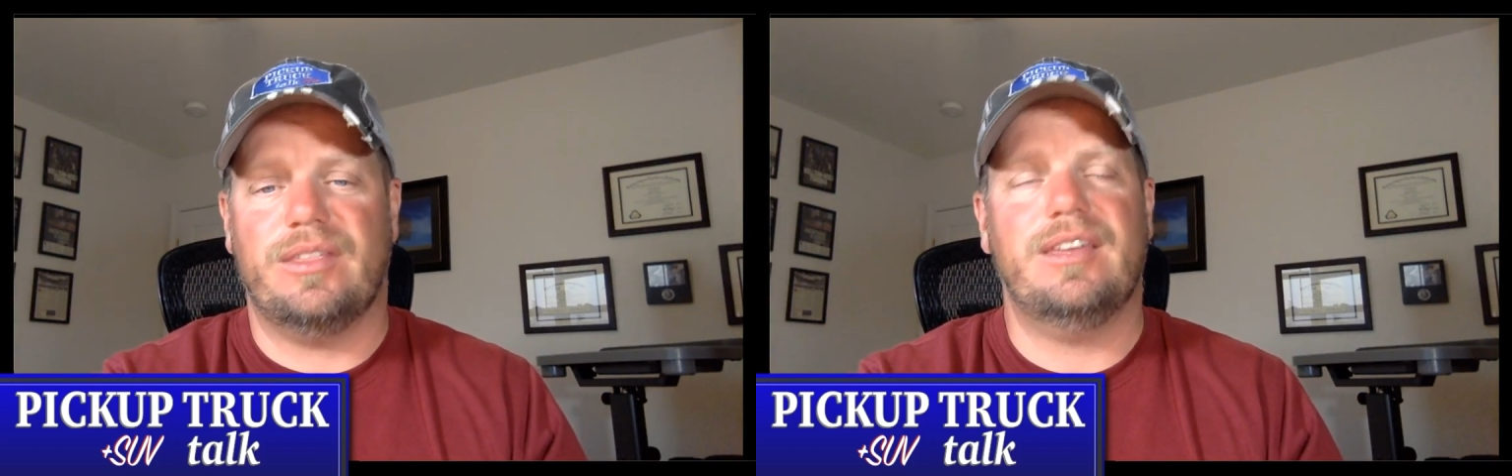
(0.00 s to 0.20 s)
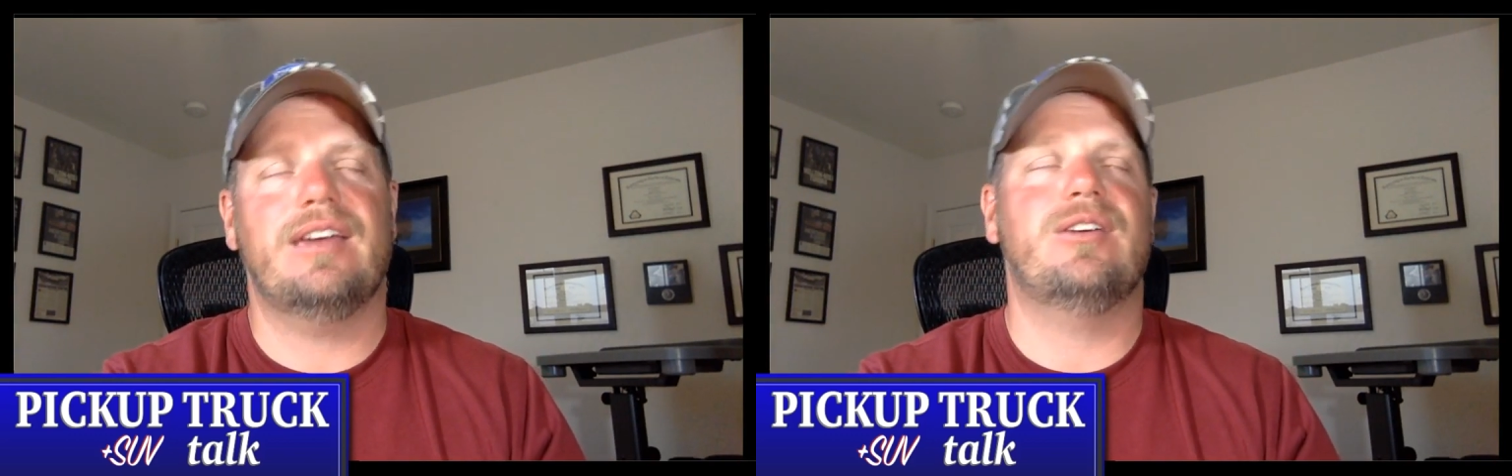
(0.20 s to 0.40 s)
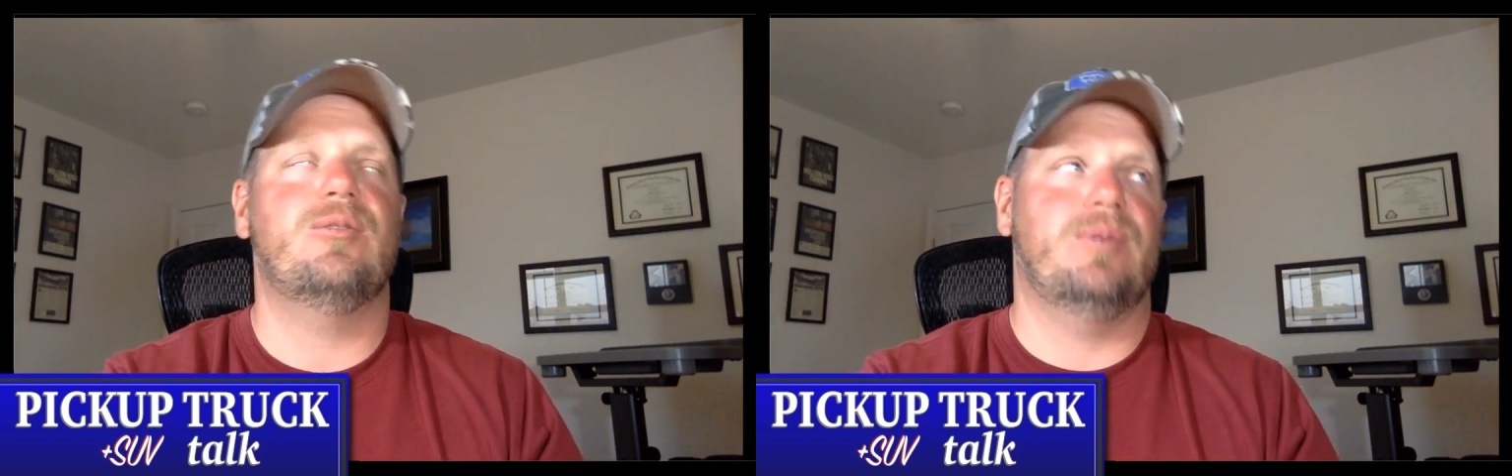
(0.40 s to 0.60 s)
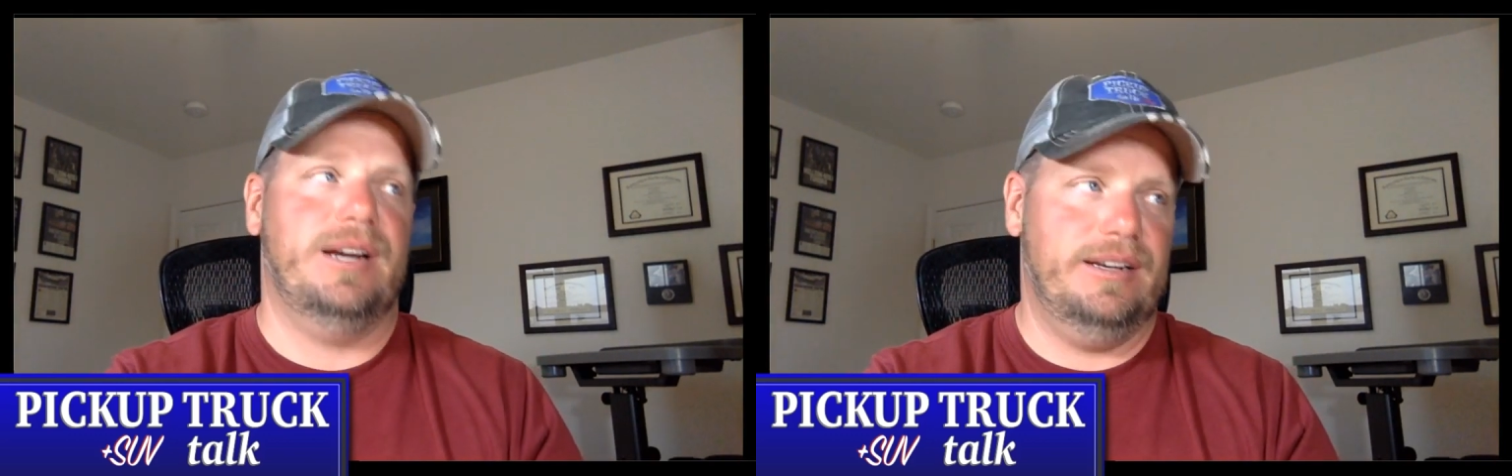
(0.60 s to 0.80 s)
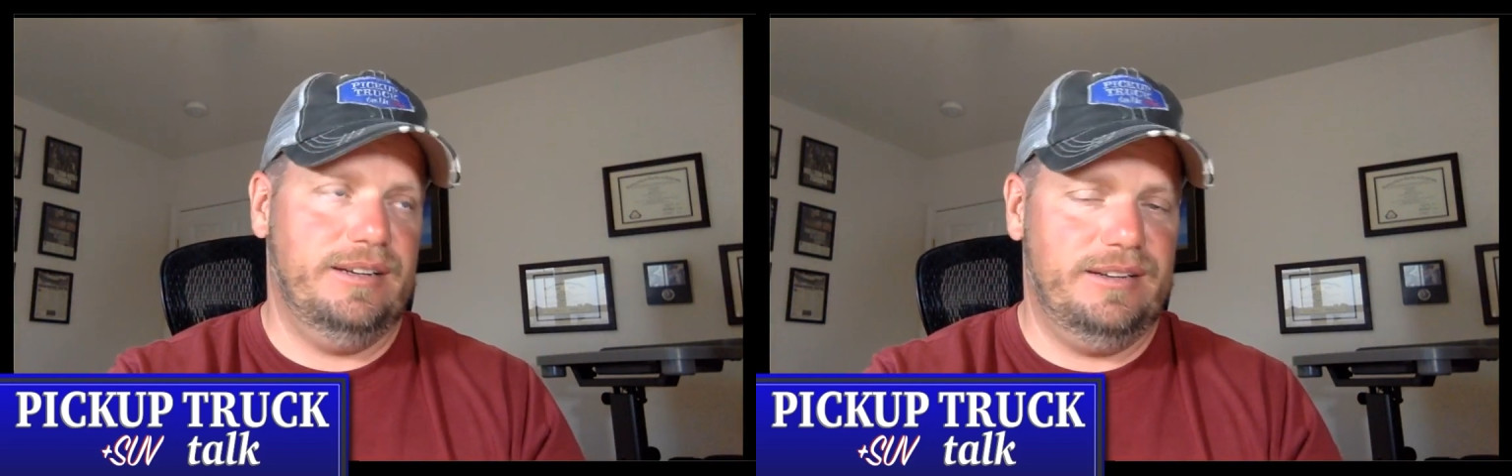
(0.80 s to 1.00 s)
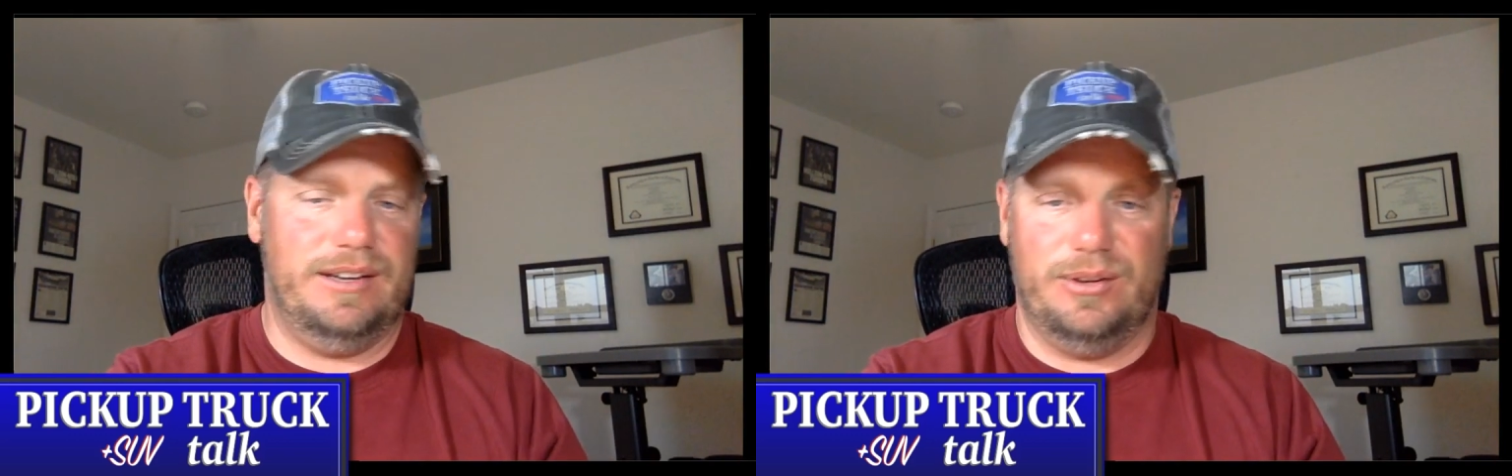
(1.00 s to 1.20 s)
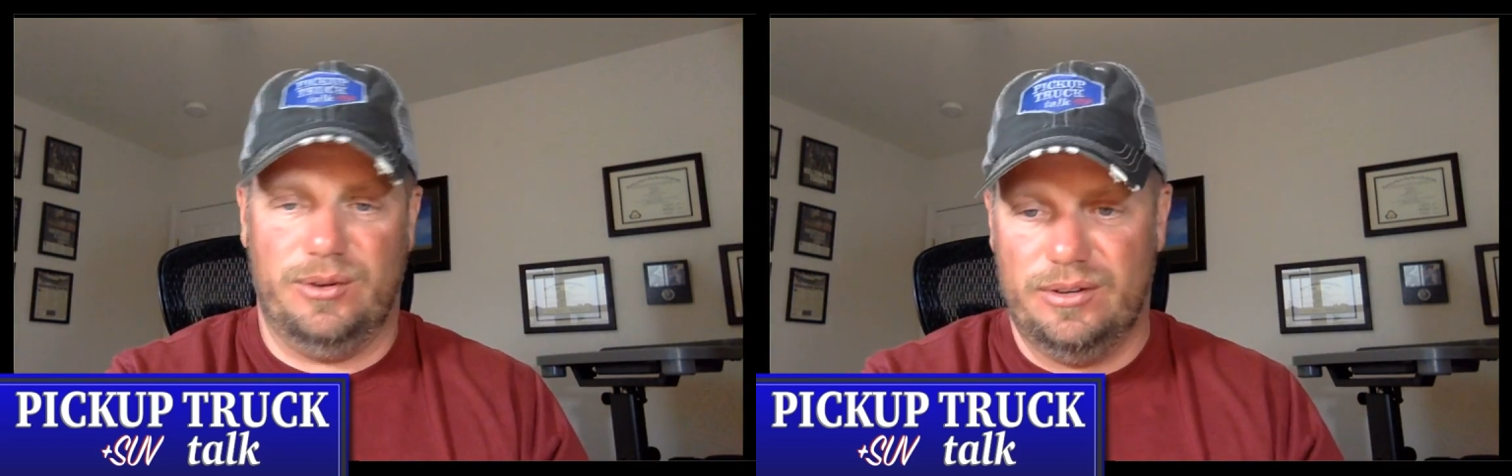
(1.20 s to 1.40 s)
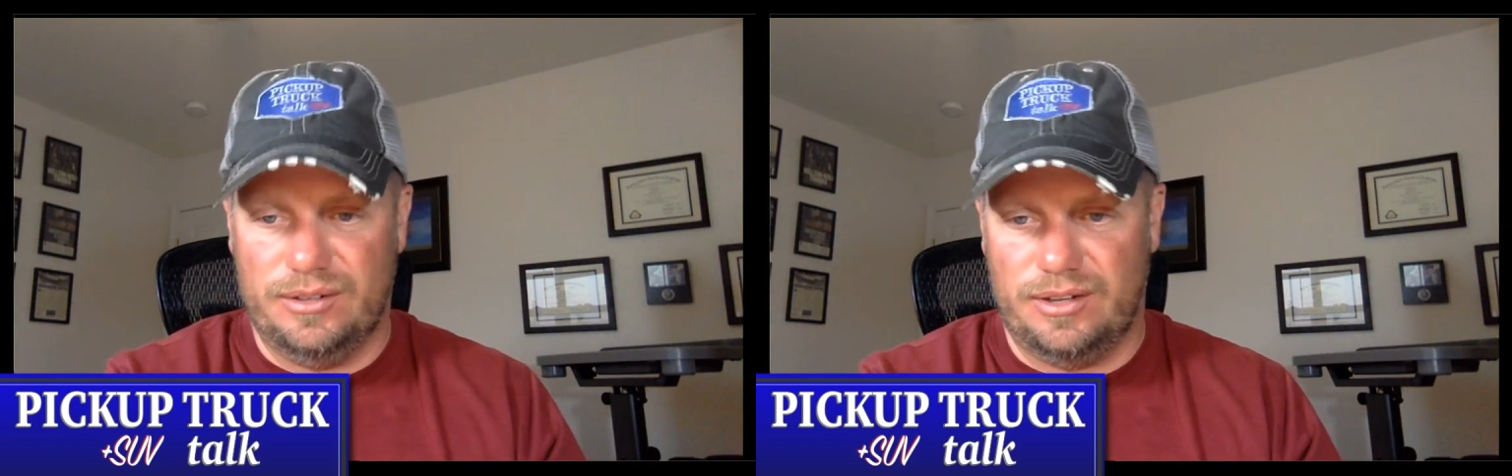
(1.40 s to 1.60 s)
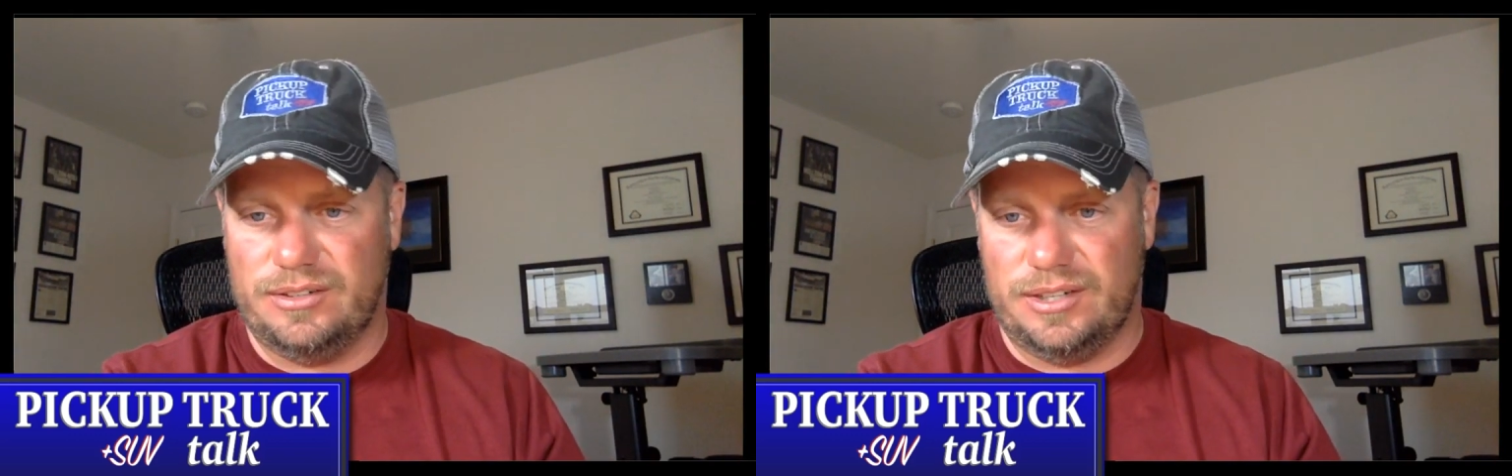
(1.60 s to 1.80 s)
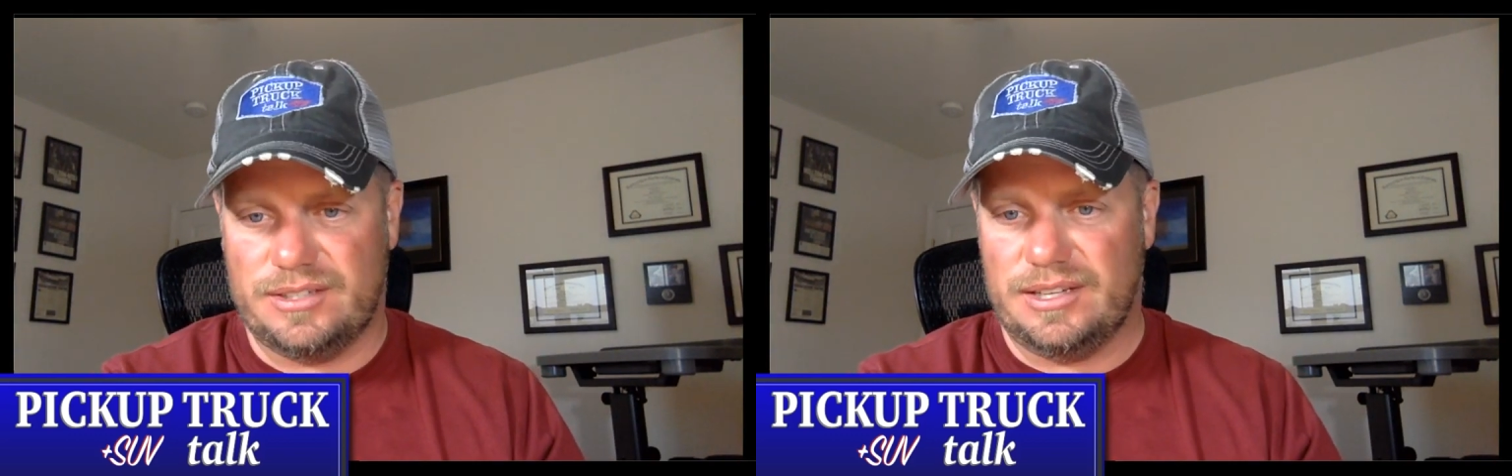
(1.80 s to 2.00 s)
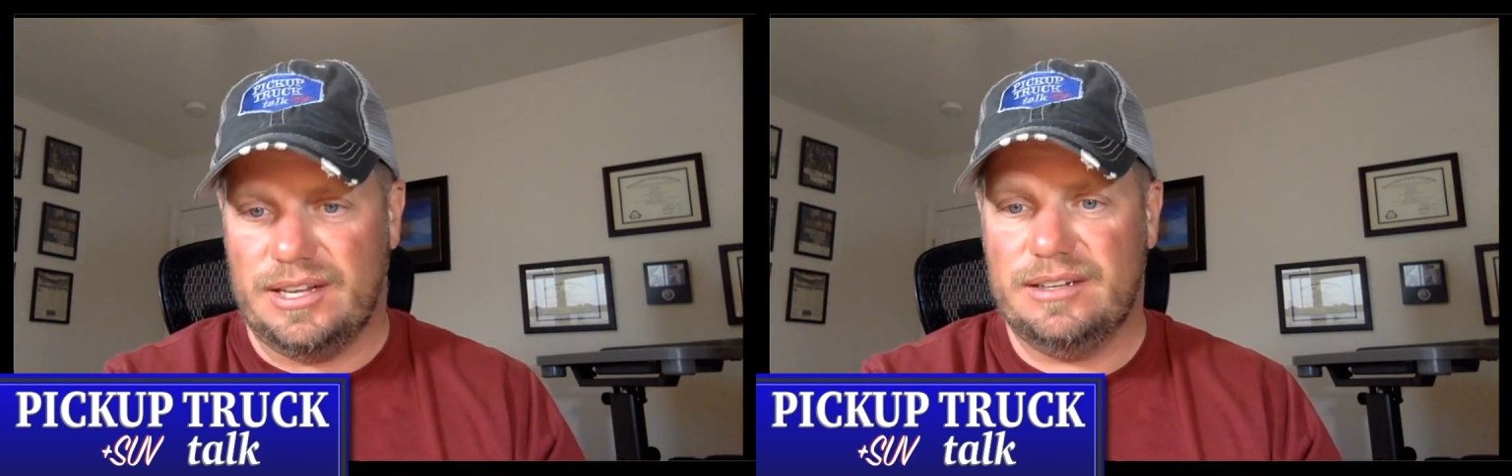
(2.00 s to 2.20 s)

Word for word: Thank you, Brandon. I knew you'd adjust that.